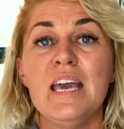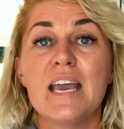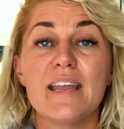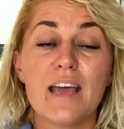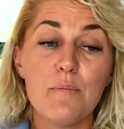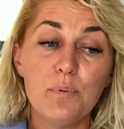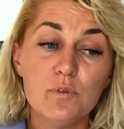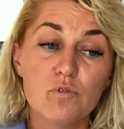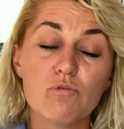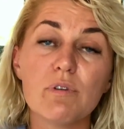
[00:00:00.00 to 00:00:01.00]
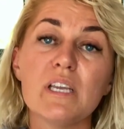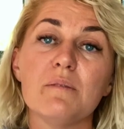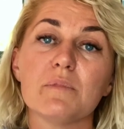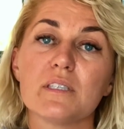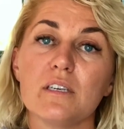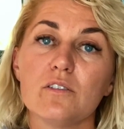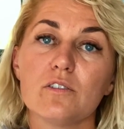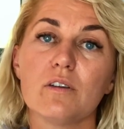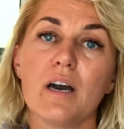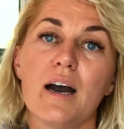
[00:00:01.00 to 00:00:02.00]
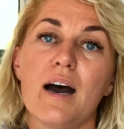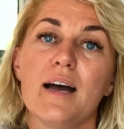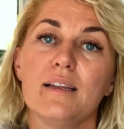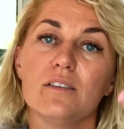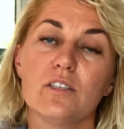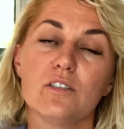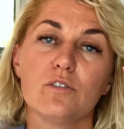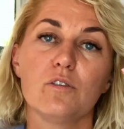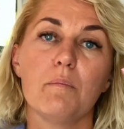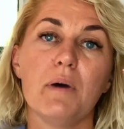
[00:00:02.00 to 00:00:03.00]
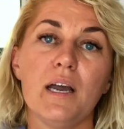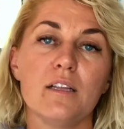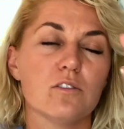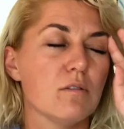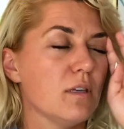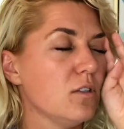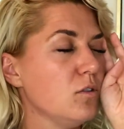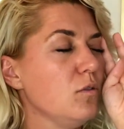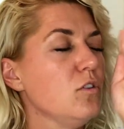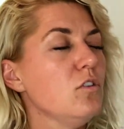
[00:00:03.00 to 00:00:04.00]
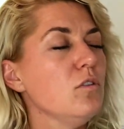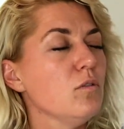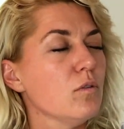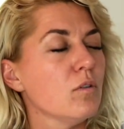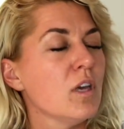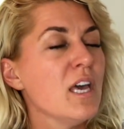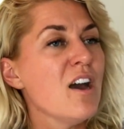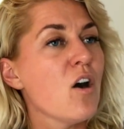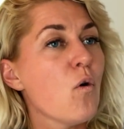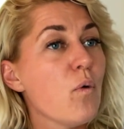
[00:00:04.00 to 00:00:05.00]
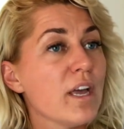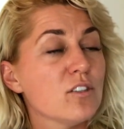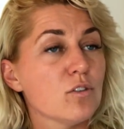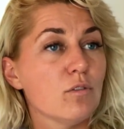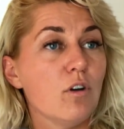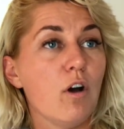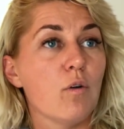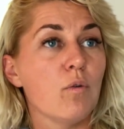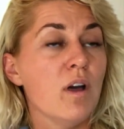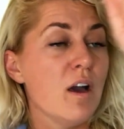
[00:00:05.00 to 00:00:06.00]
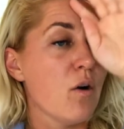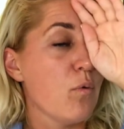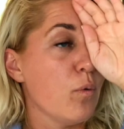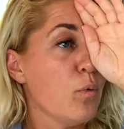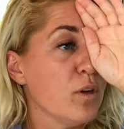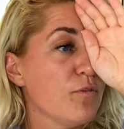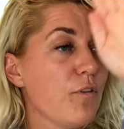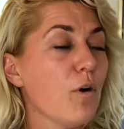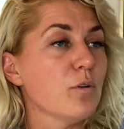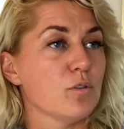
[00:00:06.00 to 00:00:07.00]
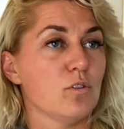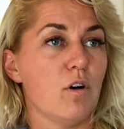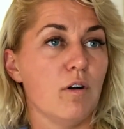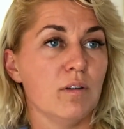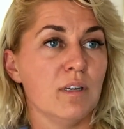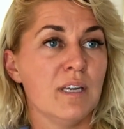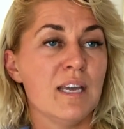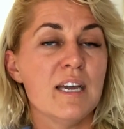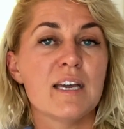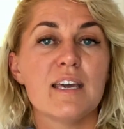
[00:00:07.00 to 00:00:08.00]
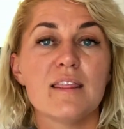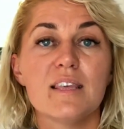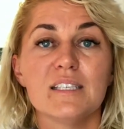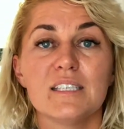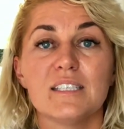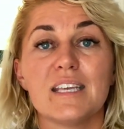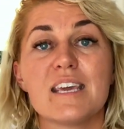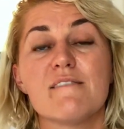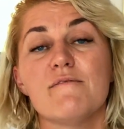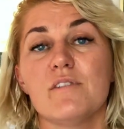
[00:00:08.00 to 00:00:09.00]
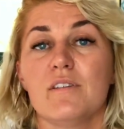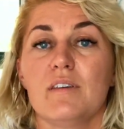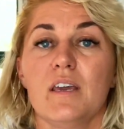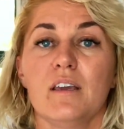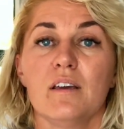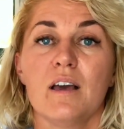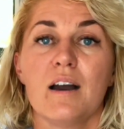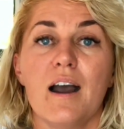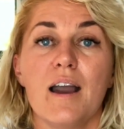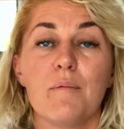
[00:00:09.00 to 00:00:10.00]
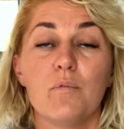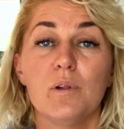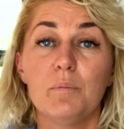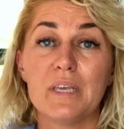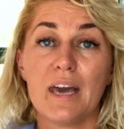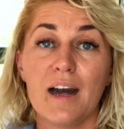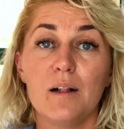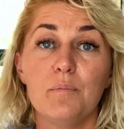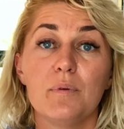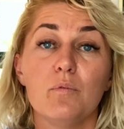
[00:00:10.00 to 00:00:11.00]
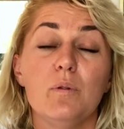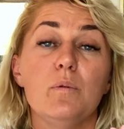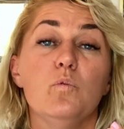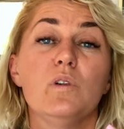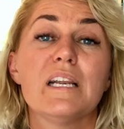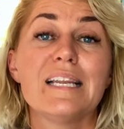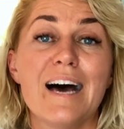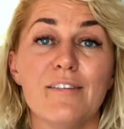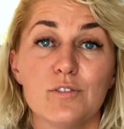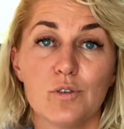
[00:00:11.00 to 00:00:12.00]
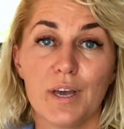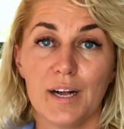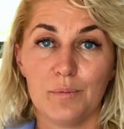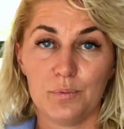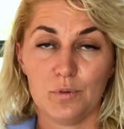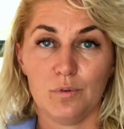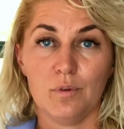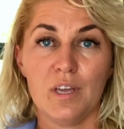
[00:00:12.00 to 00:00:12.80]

And I put dreams into your heart and into your mind so that you knew where to go, what focus on. And this is everything. I will be helping, would love to help you